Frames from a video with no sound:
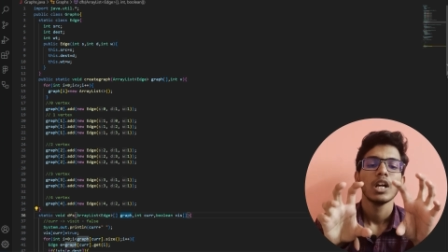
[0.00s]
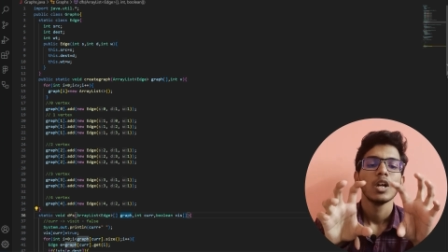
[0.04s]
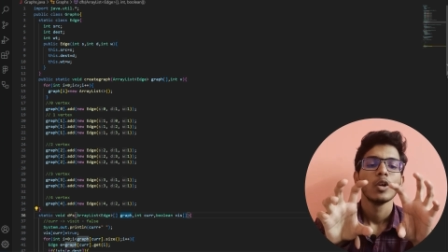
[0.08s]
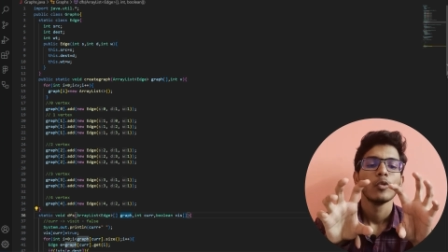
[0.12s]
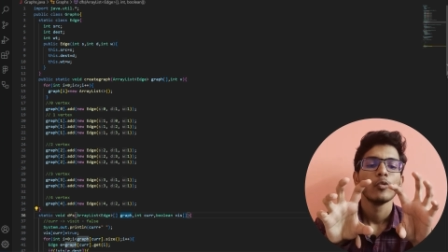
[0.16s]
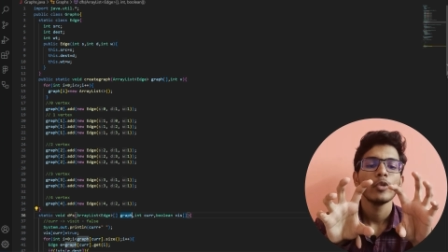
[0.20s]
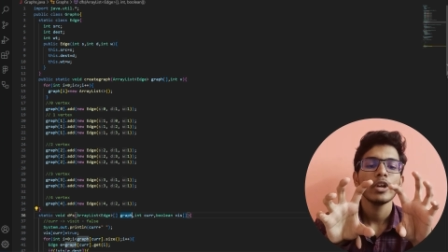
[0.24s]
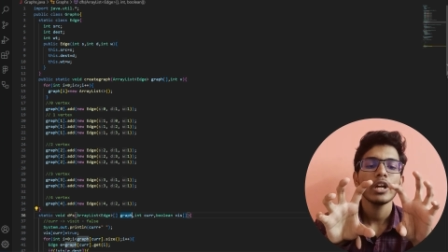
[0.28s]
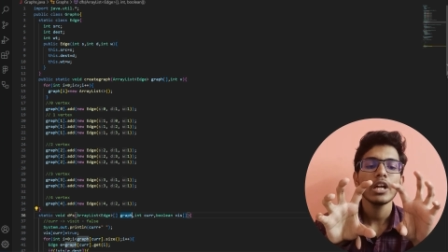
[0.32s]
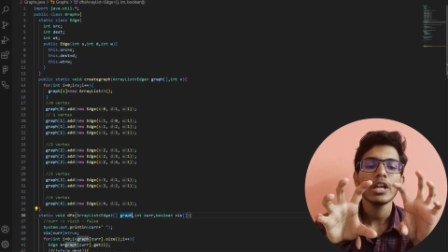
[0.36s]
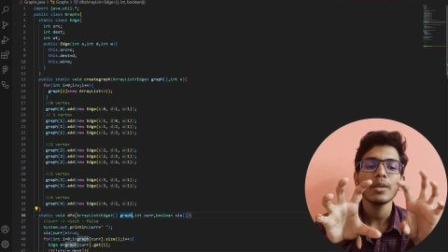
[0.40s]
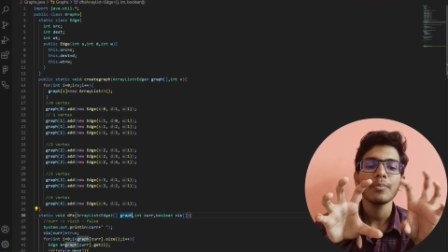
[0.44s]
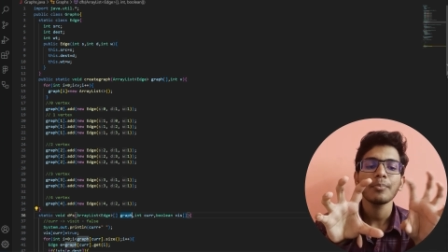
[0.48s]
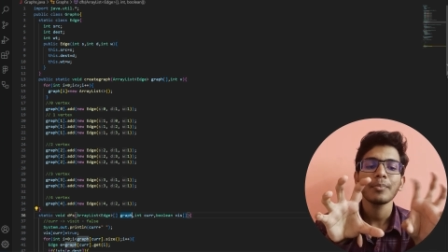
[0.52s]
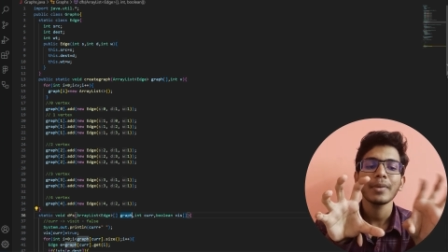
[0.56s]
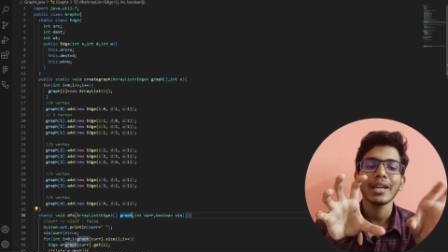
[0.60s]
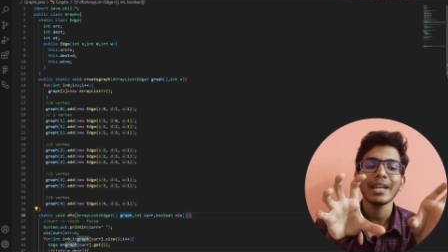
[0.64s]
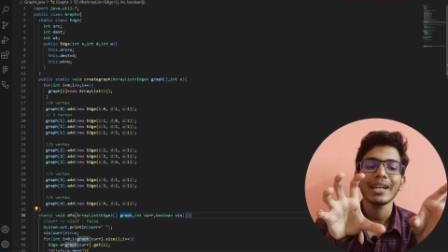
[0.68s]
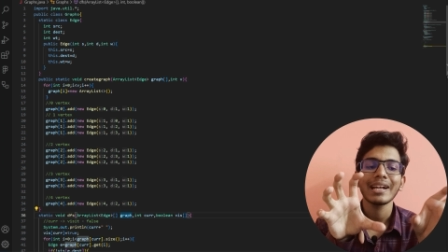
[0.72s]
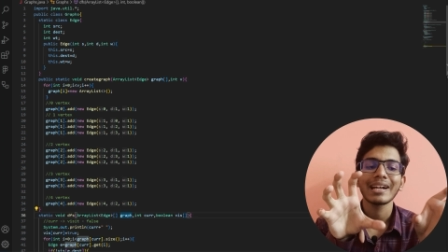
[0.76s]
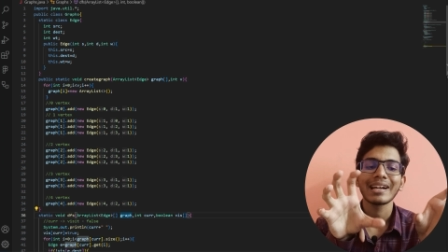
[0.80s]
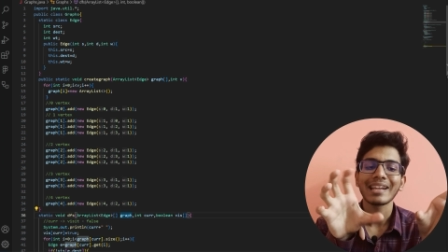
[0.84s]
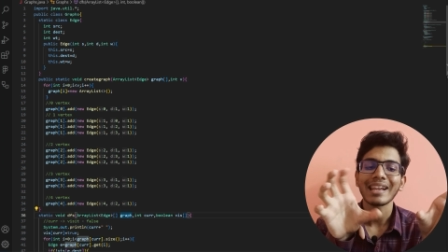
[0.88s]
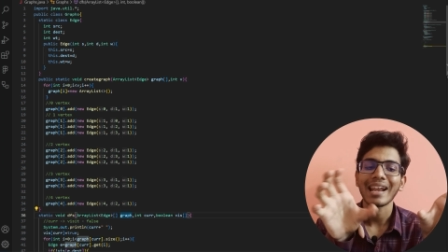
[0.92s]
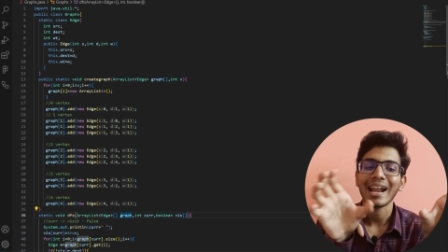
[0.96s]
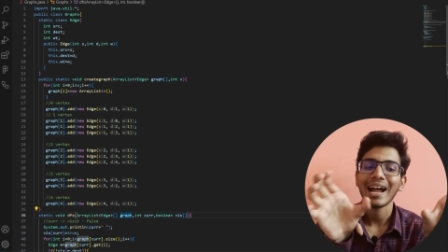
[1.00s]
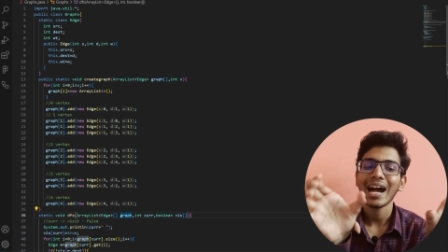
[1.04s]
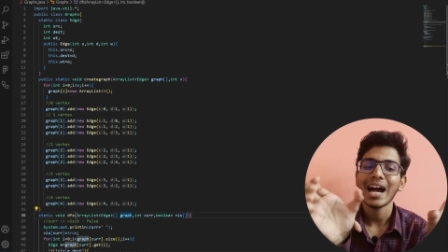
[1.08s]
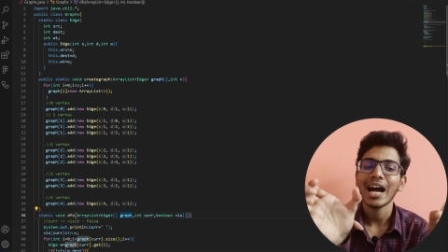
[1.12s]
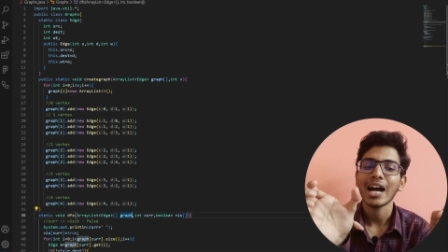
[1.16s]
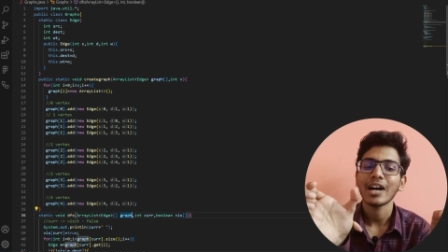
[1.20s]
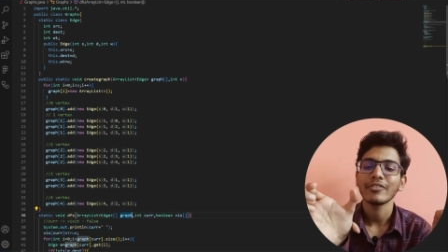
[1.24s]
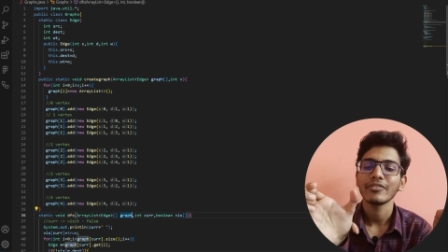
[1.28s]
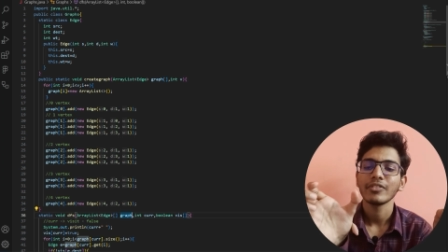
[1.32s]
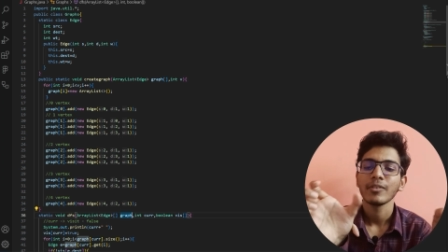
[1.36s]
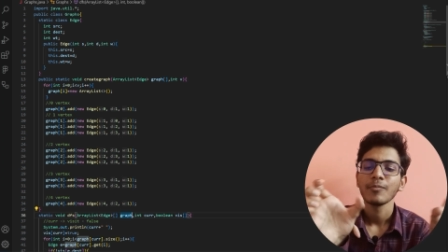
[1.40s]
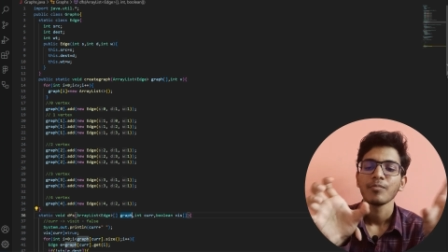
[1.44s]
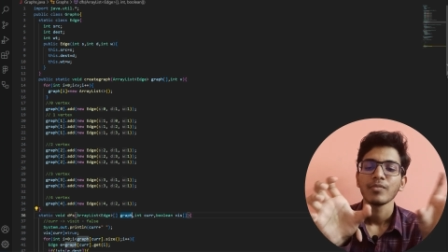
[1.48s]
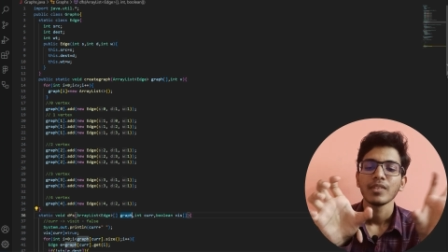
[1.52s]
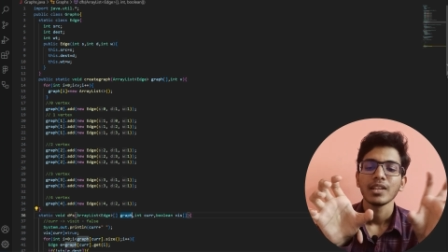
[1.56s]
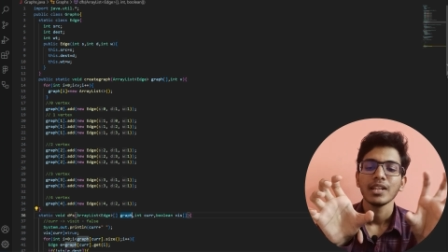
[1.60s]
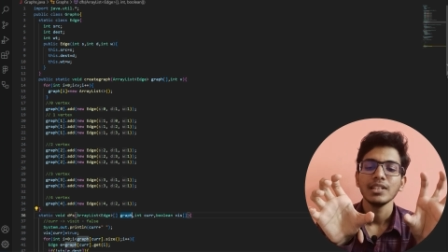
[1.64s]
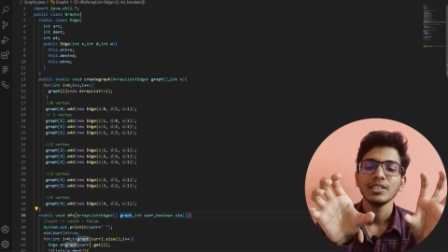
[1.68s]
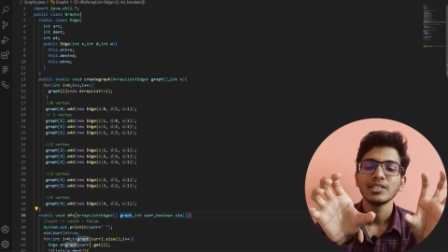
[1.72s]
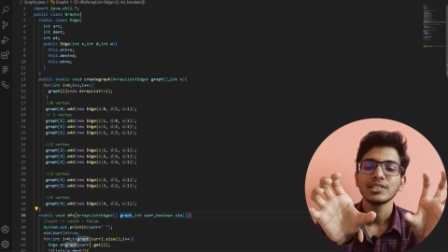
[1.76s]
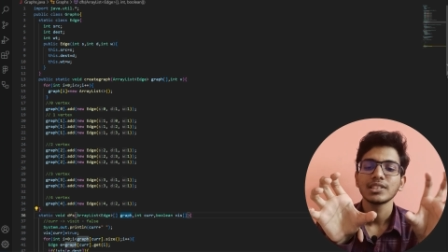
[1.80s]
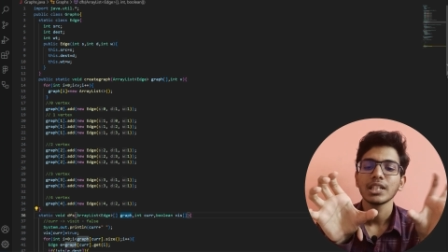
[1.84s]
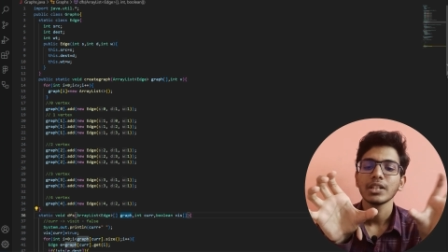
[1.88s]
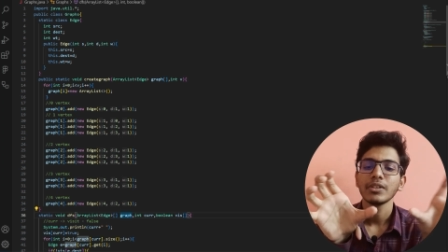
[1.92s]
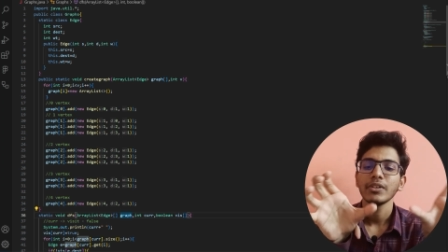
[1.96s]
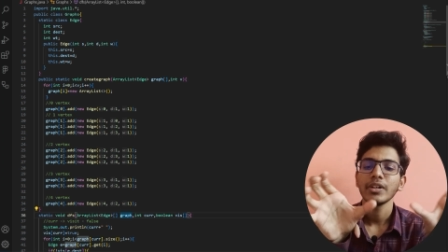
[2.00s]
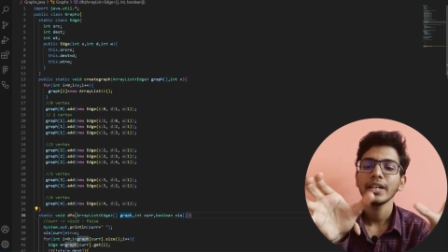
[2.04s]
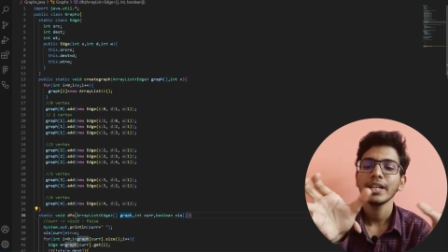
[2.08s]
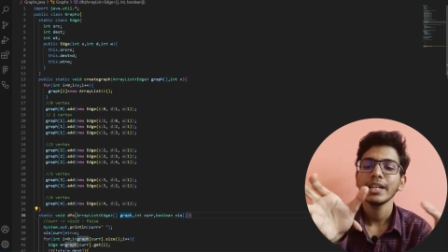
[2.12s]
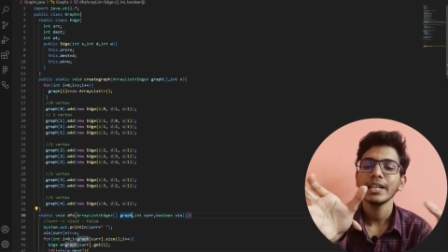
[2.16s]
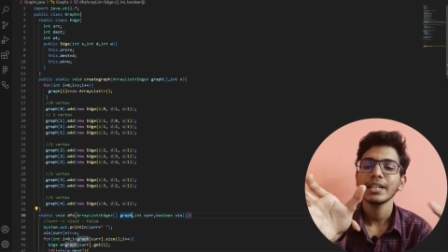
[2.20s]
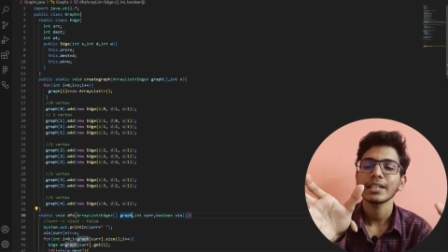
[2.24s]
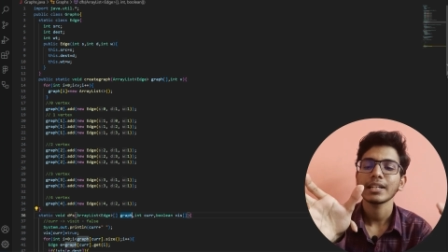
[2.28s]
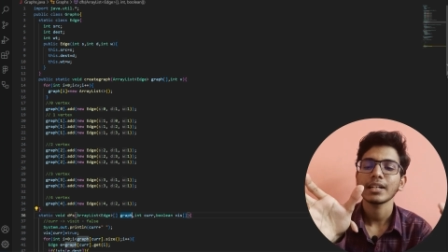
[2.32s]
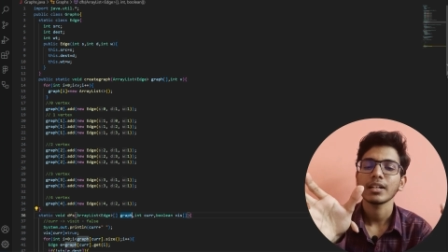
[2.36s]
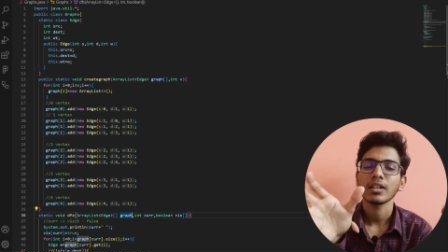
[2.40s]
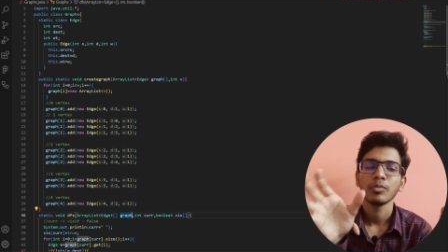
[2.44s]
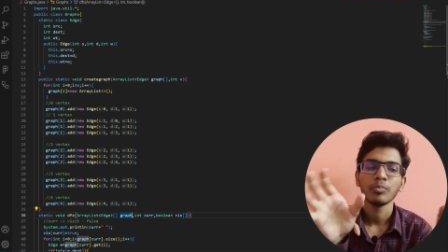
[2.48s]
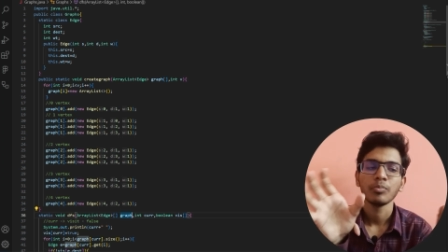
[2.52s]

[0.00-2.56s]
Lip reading: where my graph is divided